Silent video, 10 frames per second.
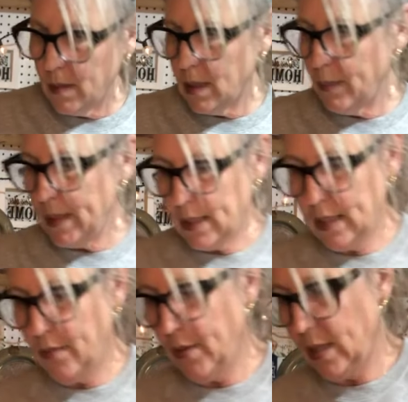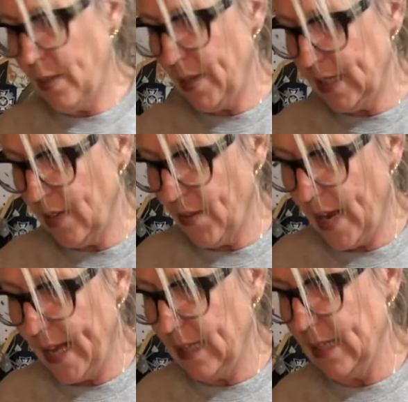let me see if I
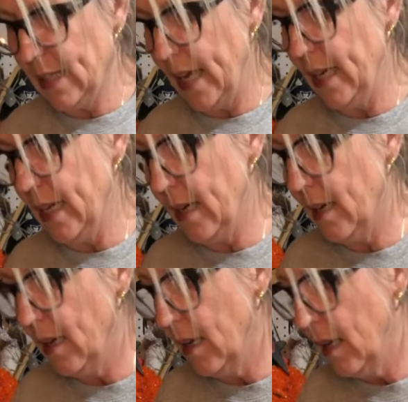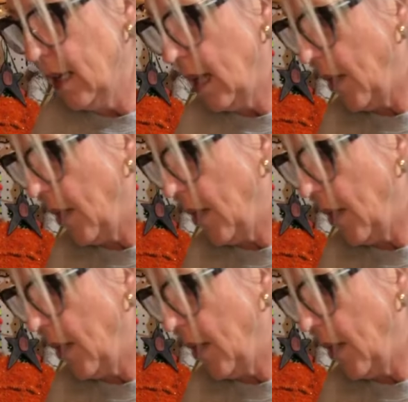like this idea. I